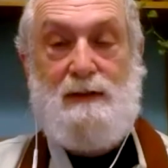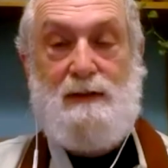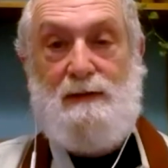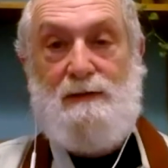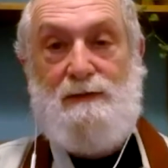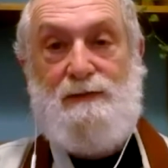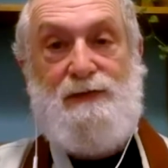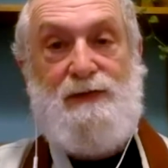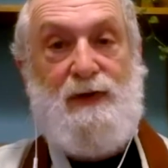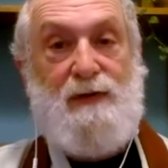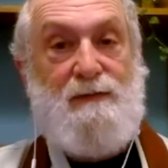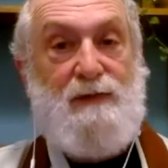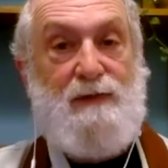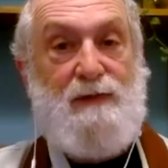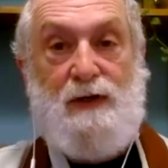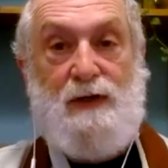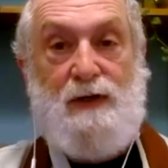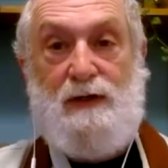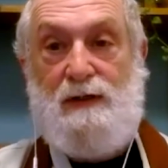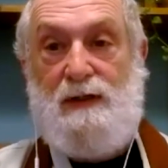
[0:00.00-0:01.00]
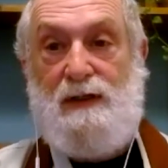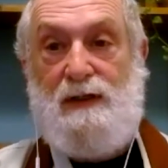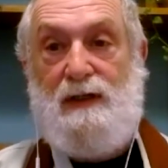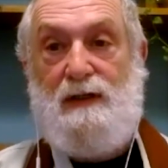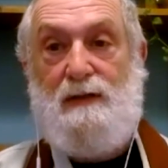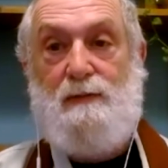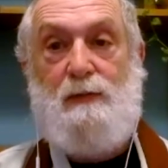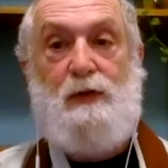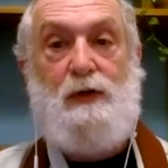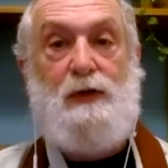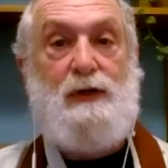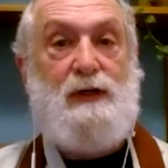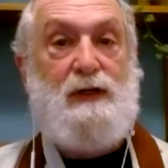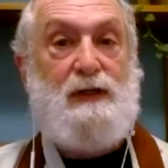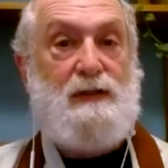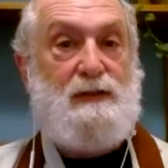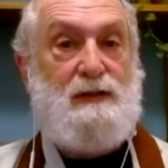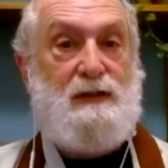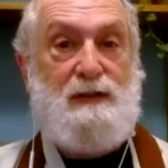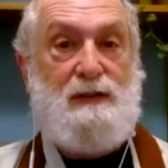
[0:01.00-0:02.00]
From early in the
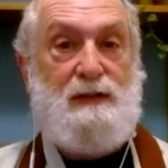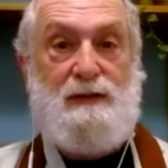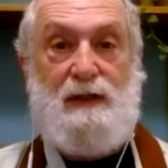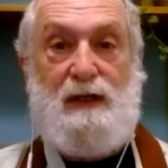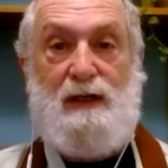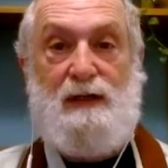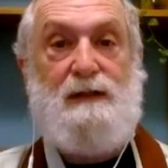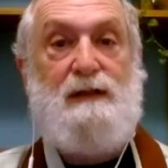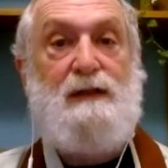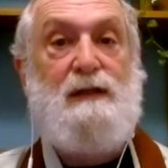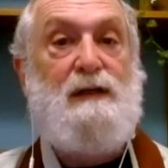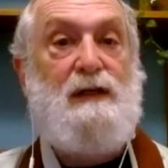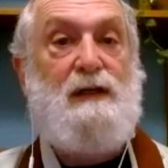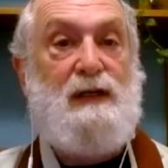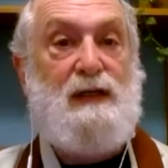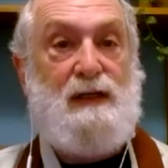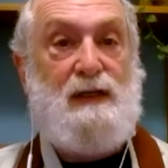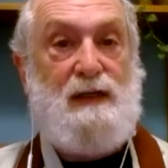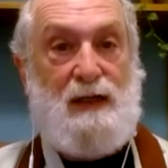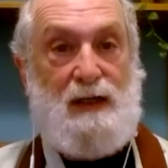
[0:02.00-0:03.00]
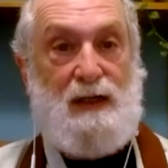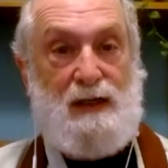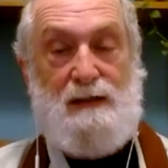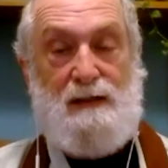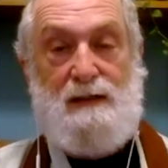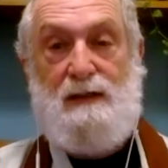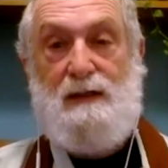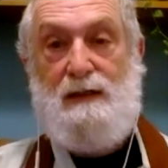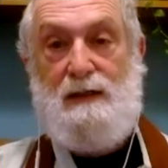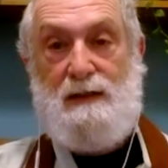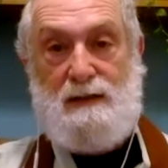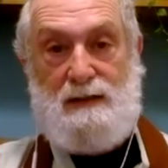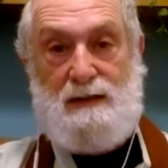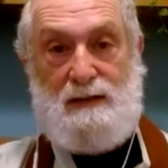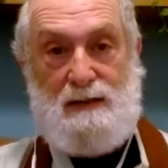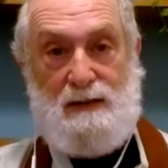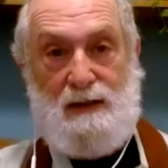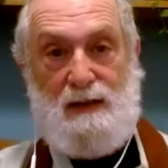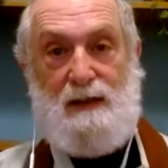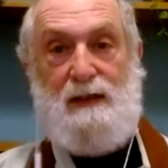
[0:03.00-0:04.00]
morning till nine thirty at night,
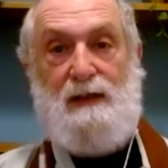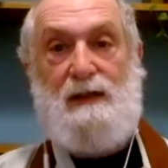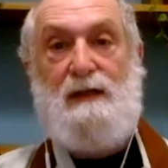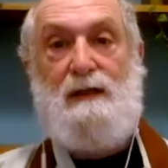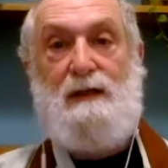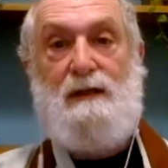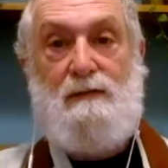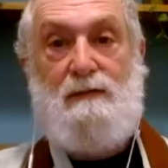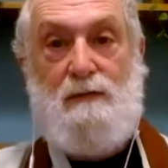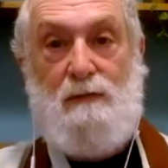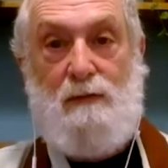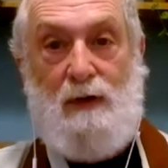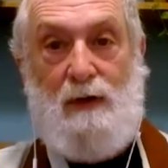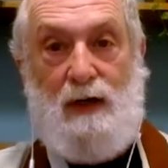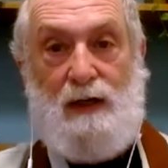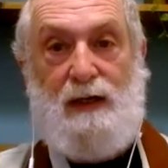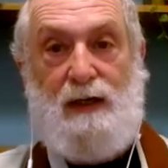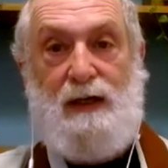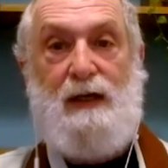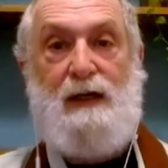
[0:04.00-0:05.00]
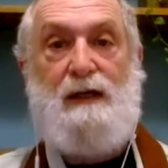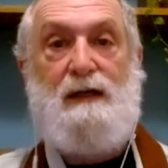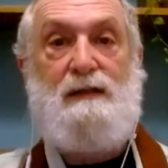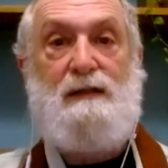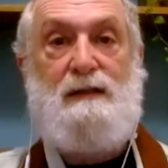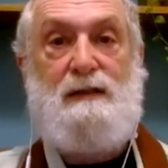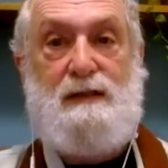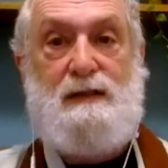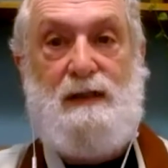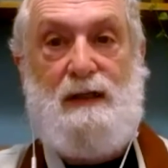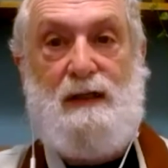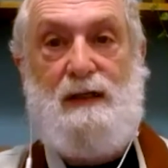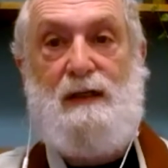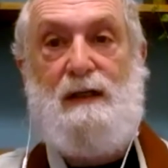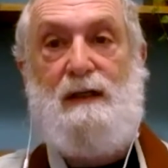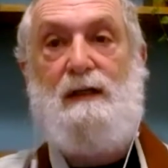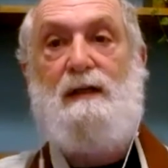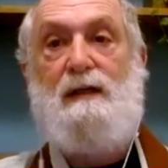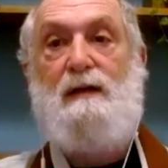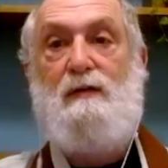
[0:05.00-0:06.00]
sitting, walking,
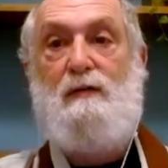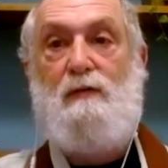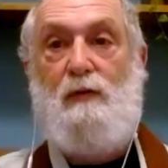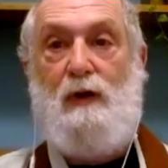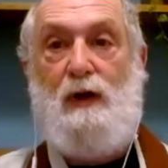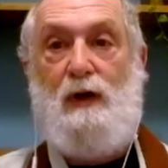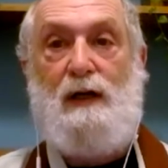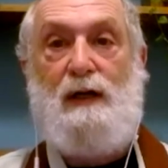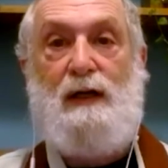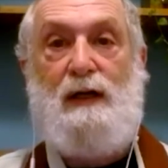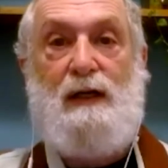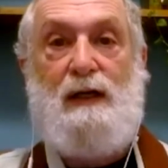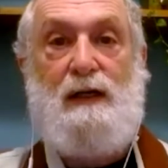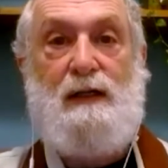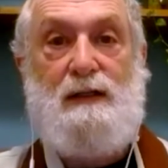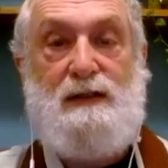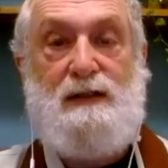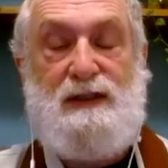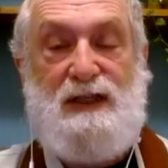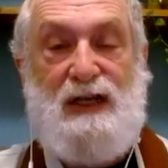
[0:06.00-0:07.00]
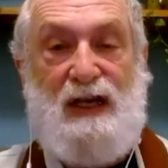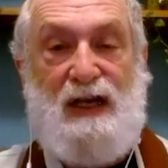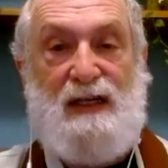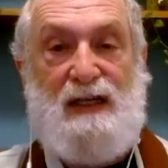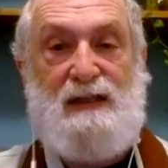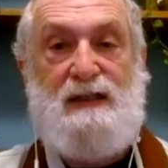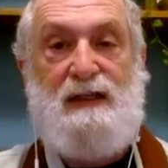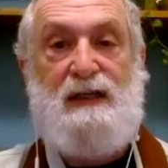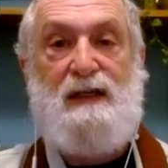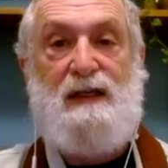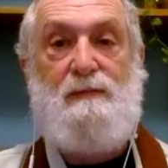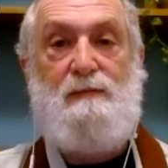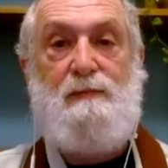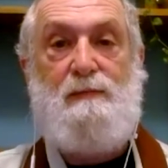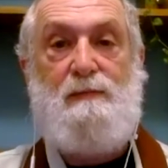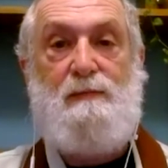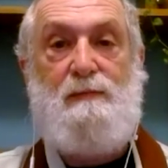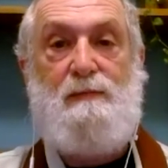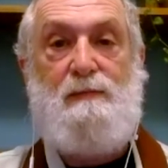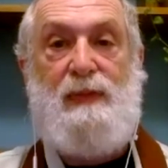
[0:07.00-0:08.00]
sitting, walking,
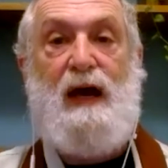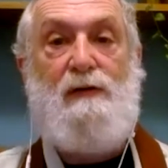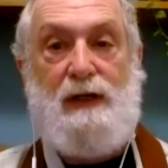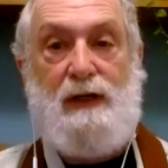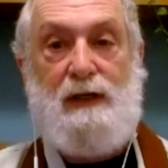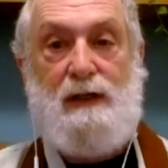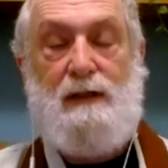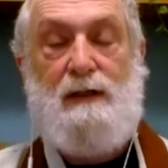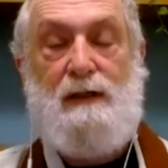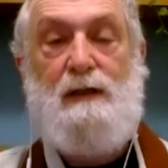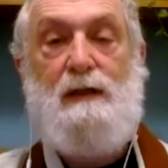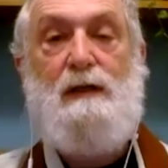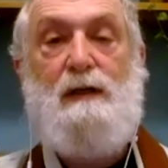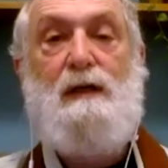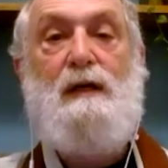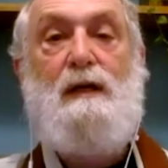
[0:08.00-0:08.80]
chanting, bowing,